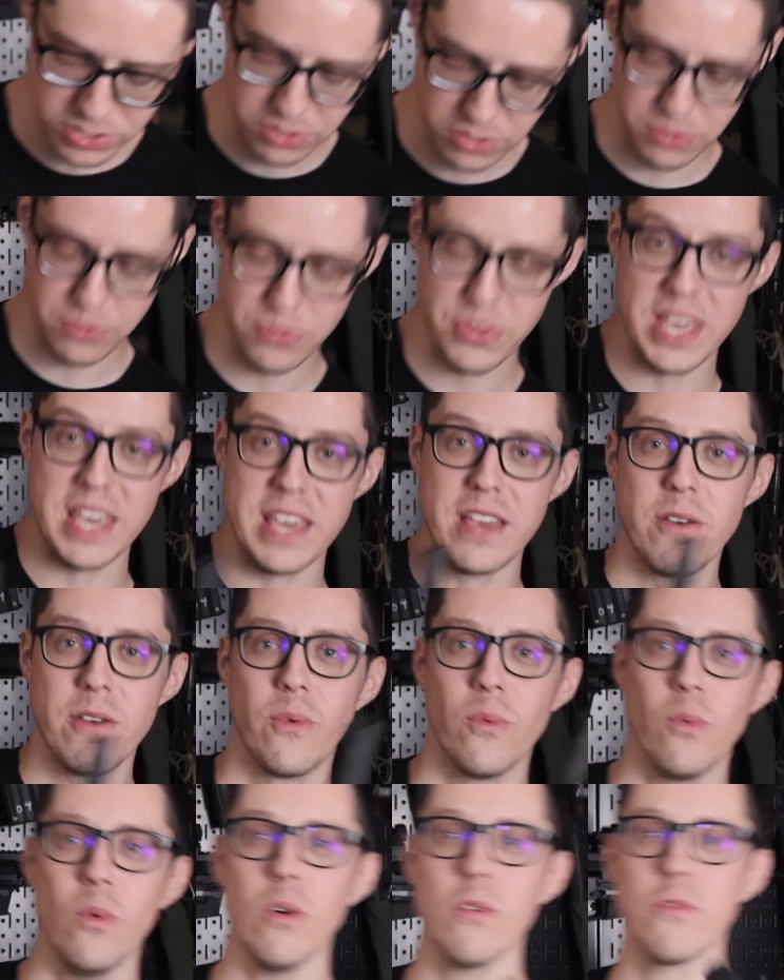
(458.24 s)
to the
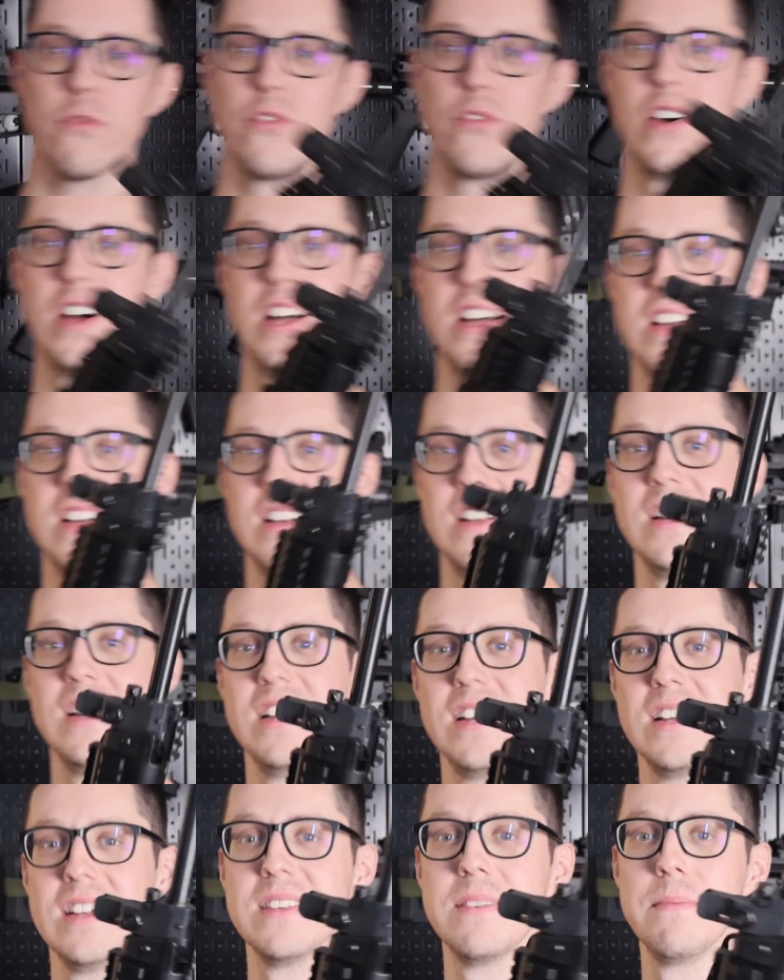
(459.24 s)
Wolf
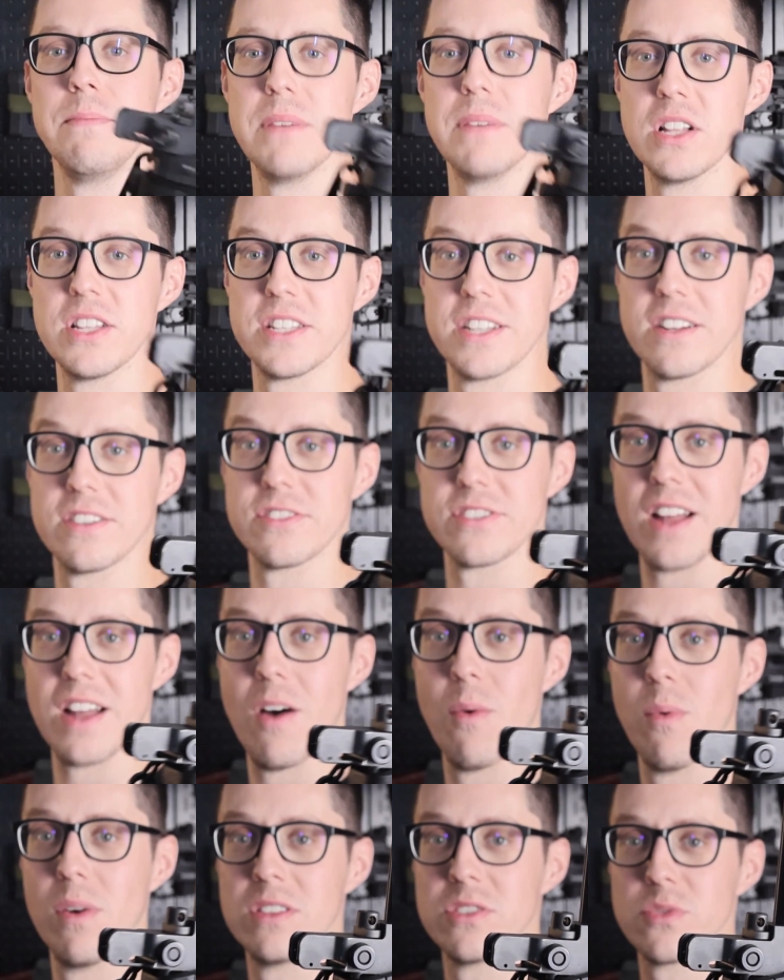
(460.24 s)
military
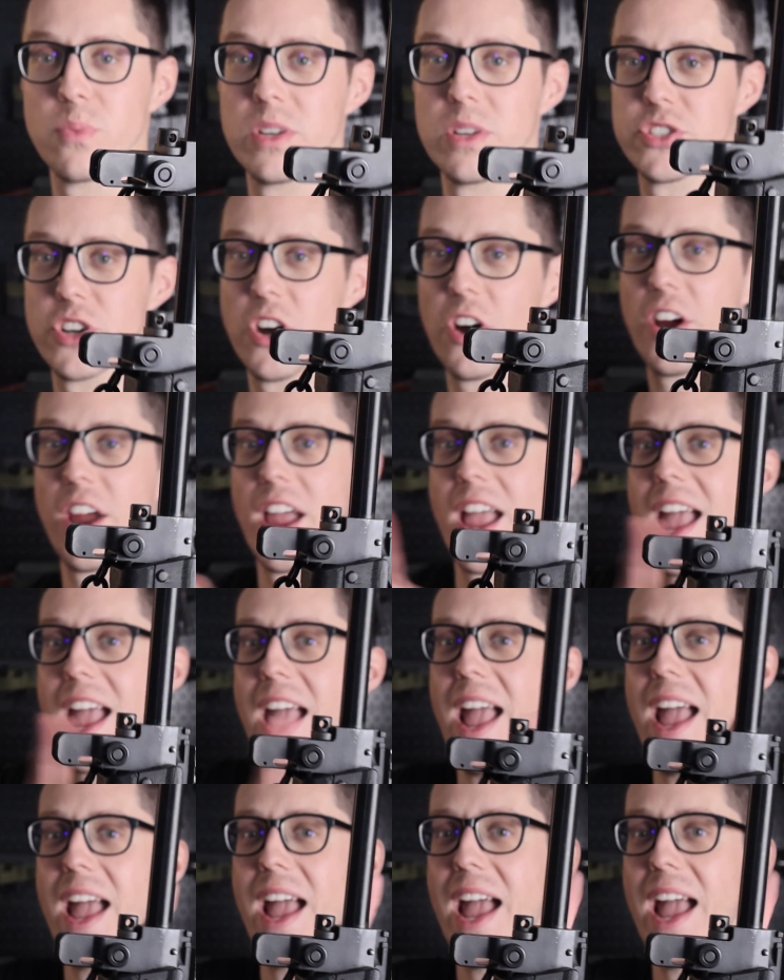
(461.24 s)
style ones, which are
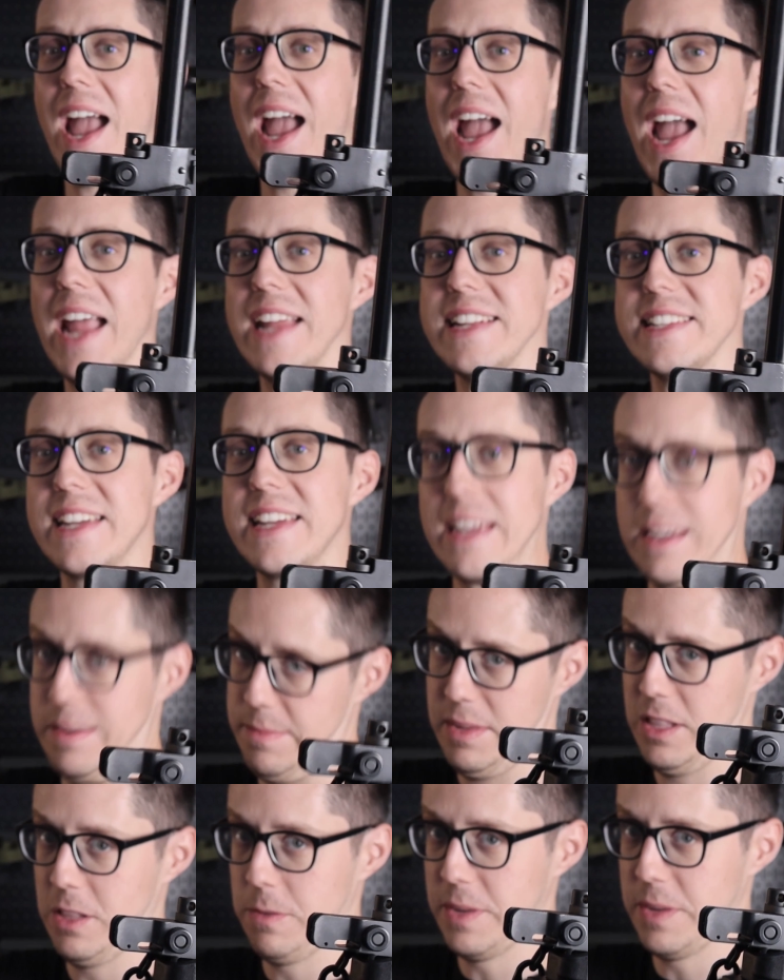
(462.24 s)
18
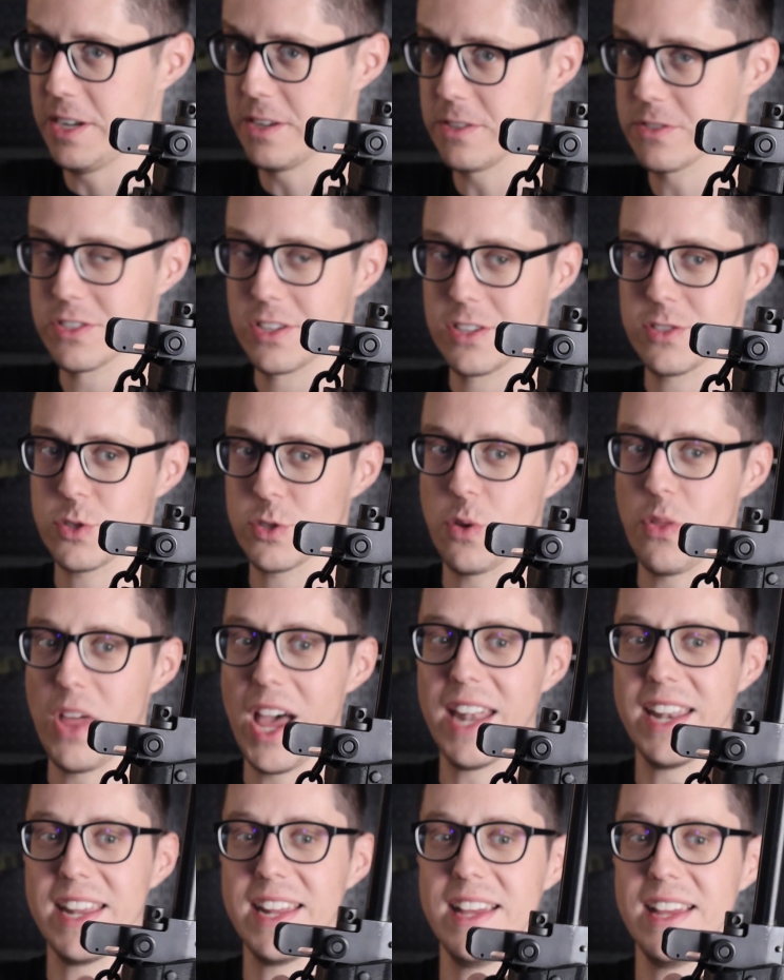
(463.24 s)
millimeters. So
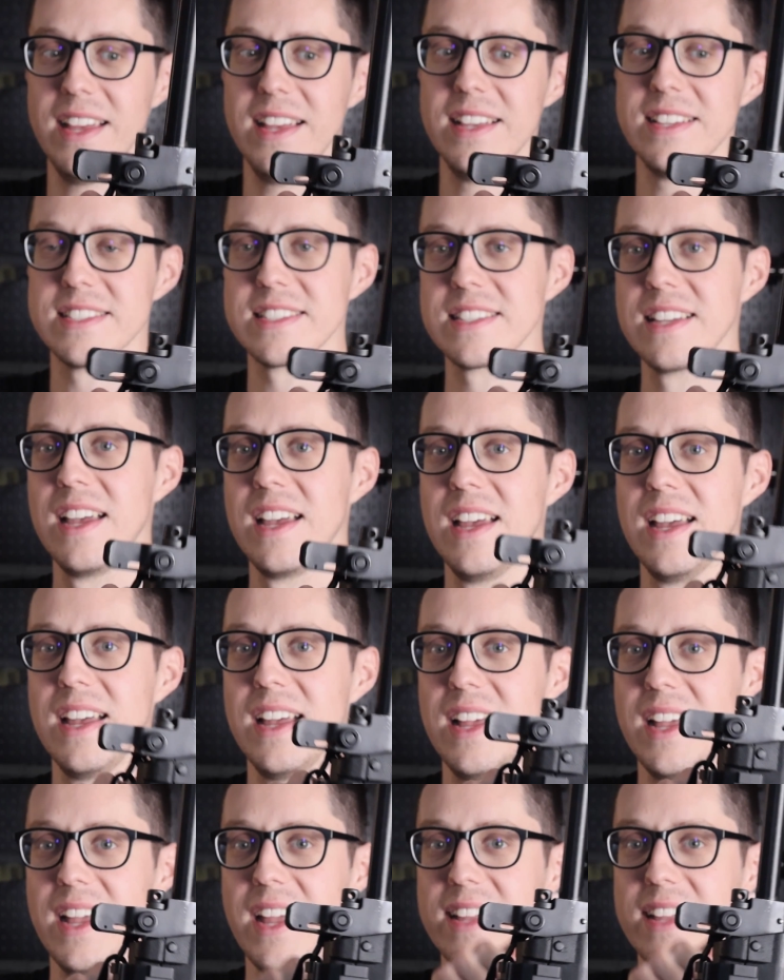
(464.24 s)
that is,
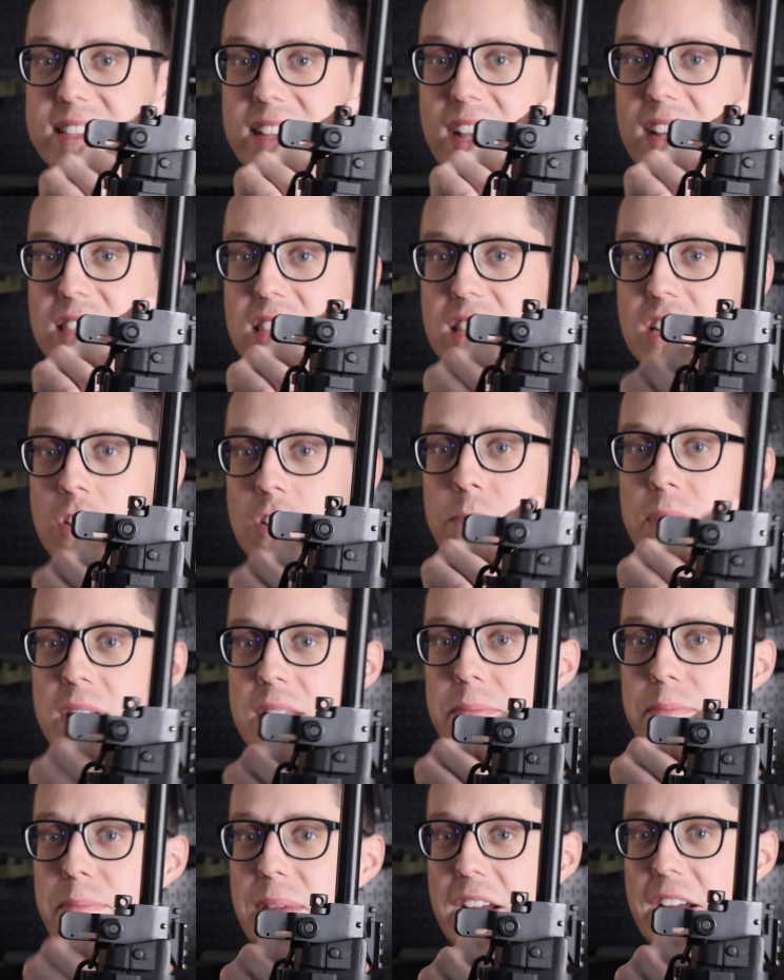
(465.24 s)
it's a little
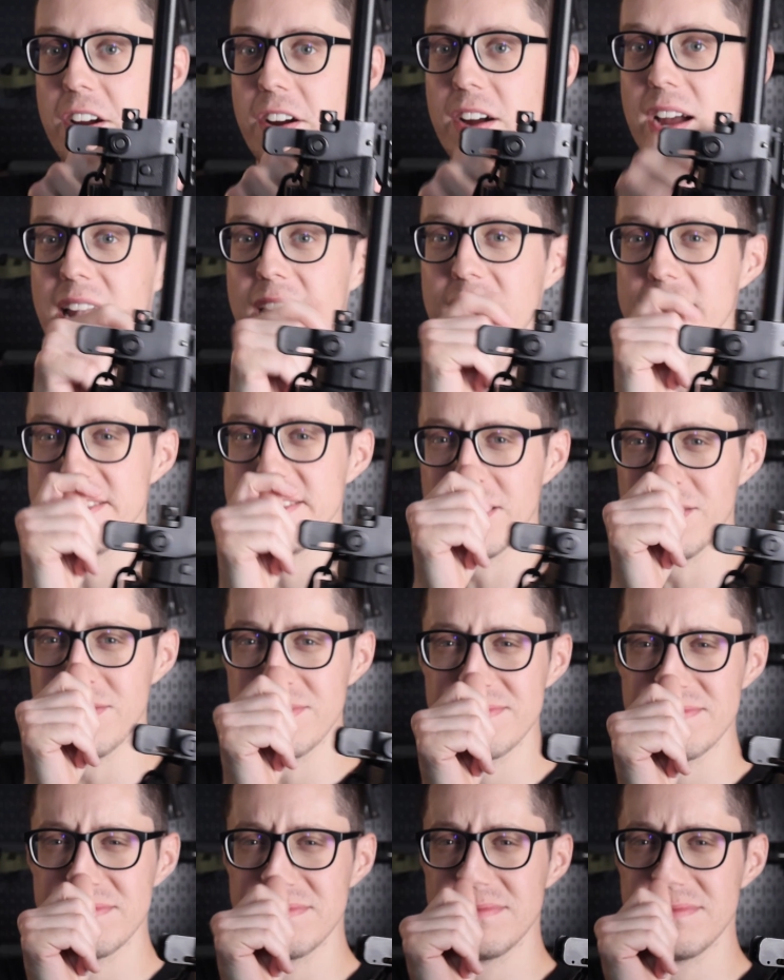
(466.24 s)
bit bigger. And I
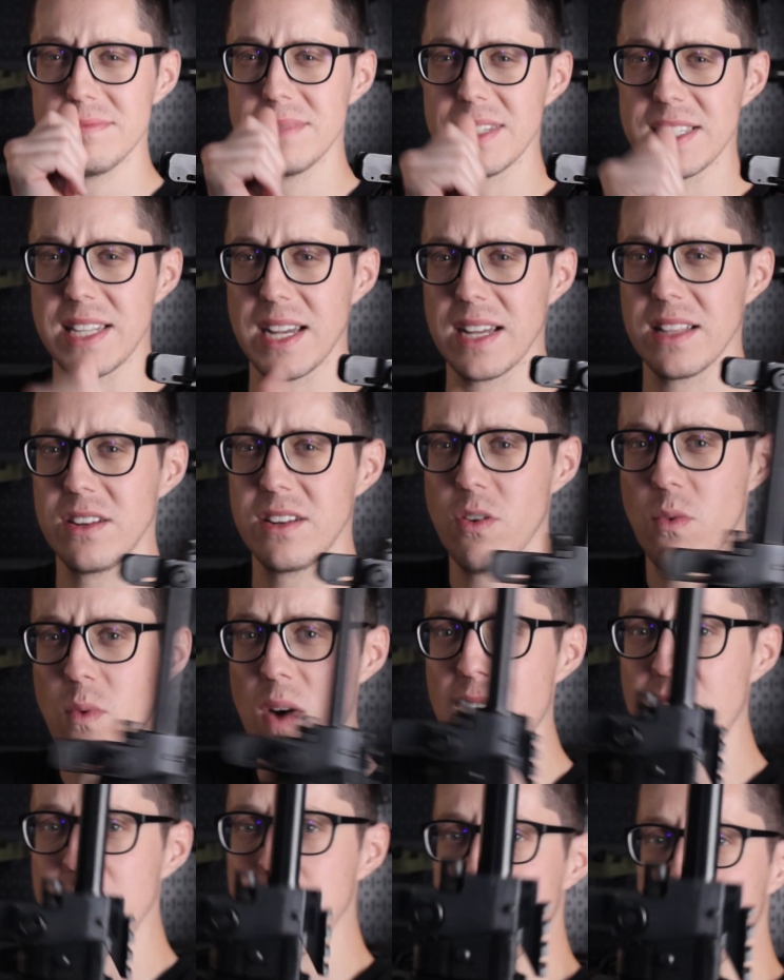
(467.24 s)
don't exactly know
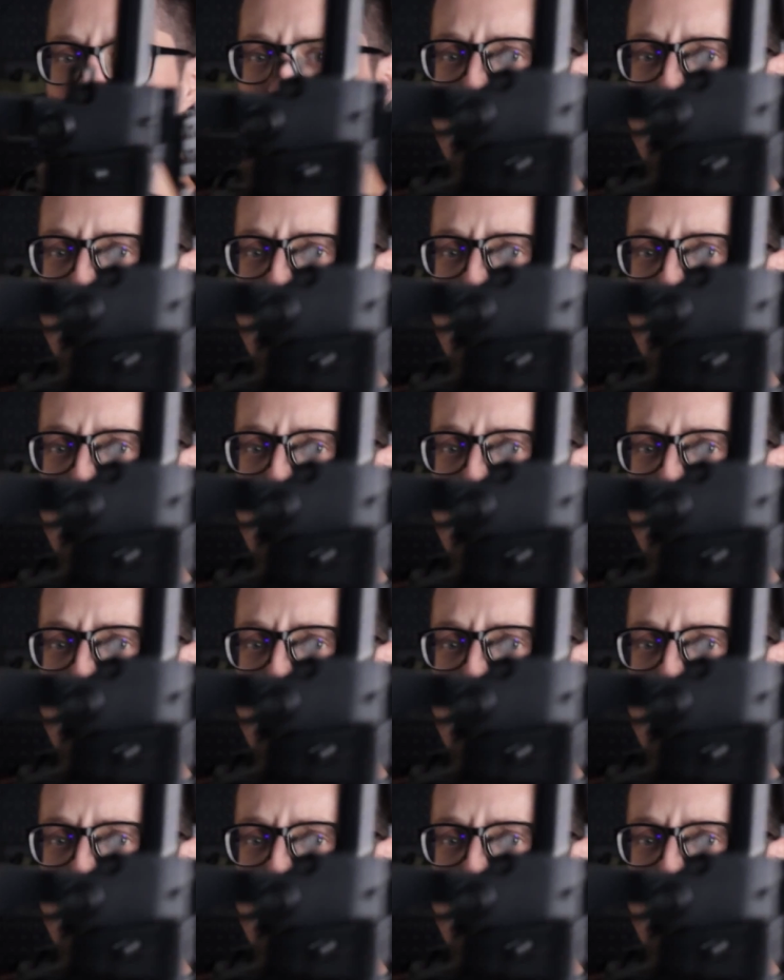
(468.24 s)
why, but